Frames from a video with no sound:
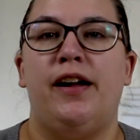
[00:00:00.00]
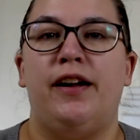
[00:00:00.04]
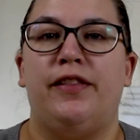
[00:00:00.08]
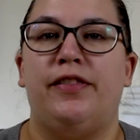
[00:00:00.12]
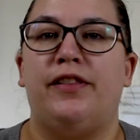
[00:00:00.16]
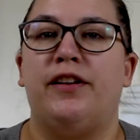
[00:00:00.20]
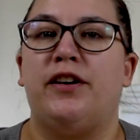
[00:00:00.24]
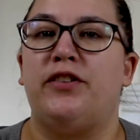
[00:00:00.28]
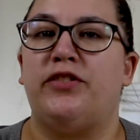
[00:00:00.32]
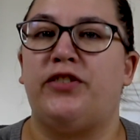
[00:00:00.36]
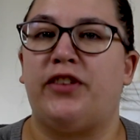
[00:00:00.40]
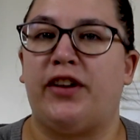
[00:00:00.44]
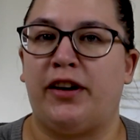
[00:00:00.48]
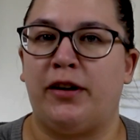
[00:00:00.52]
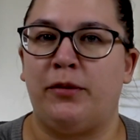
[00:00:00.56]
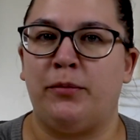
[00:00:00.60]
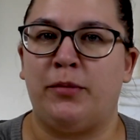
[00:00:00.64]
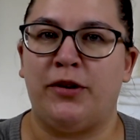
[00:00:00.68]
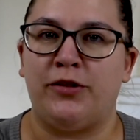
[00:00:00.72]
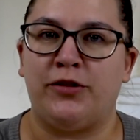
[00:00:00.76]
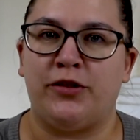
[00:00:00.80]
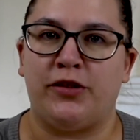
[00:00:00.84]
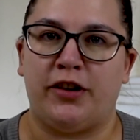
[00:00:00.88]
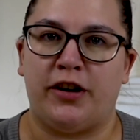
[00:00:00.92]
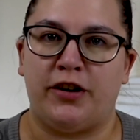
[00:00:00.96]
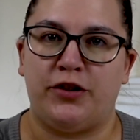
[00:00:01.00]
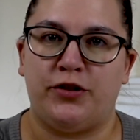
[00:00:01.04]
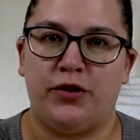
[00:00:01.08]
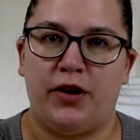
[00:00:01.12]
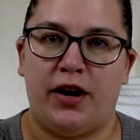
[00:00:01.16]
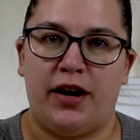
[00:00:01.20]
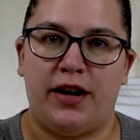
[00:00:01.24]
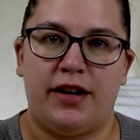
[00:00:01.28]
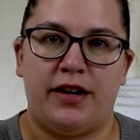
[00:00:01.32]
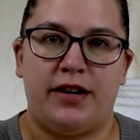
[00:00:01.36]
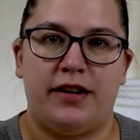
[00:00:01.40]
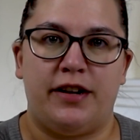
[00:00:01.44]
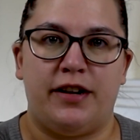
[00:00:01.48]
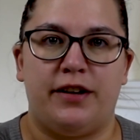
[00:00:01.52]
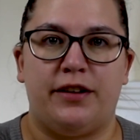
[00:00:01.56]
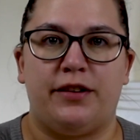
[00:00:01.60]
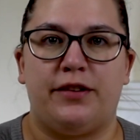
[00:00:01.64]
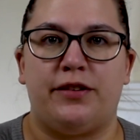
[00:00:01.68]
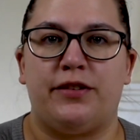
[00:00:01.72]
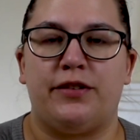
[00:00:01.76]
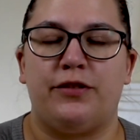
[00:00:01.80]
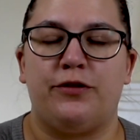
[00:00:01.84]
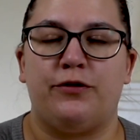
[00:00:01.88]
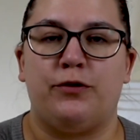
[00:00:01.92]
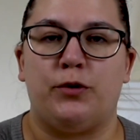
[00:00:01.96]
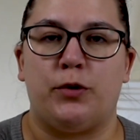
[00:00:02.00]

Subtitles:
The second puzzle I traded is